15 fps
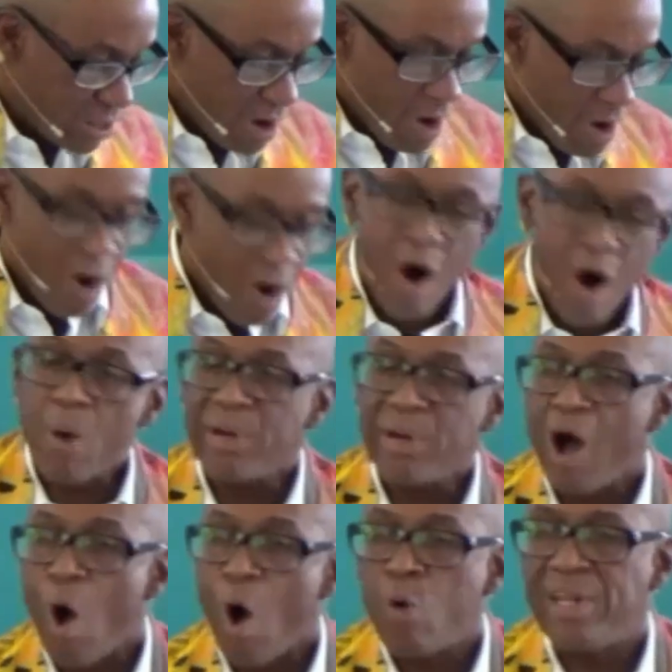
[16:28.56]
are we
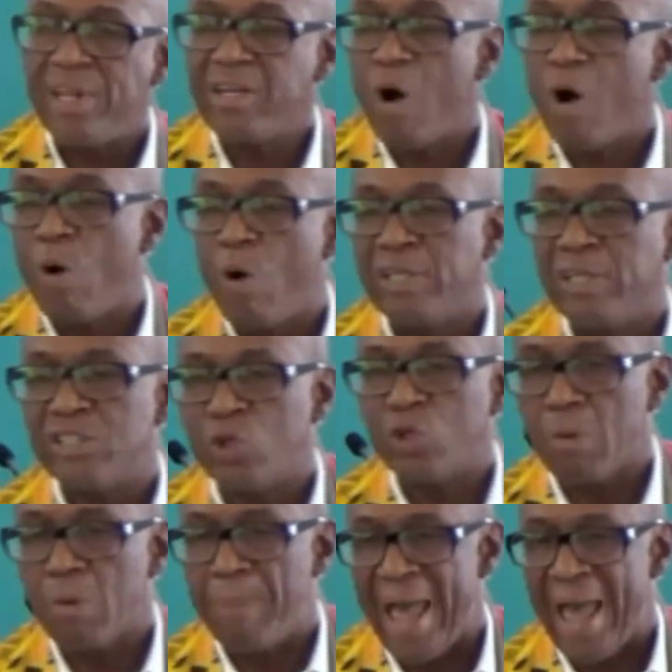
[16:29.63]
holding on to a
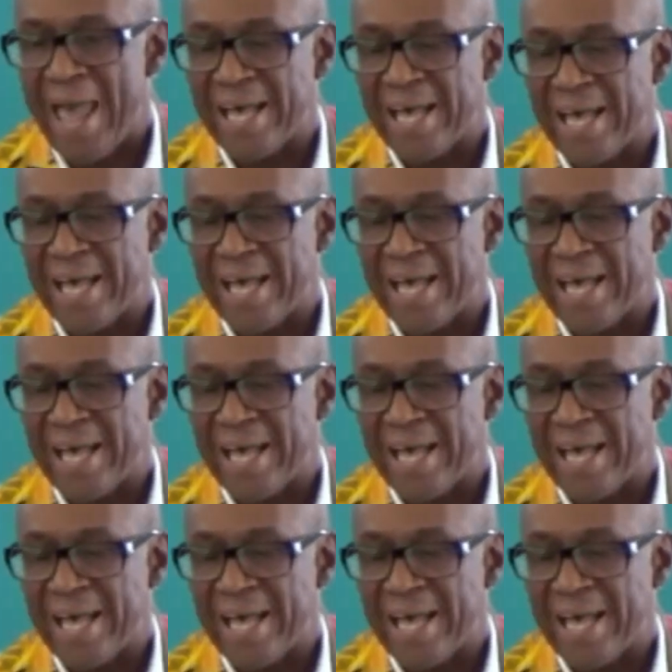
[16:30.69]
past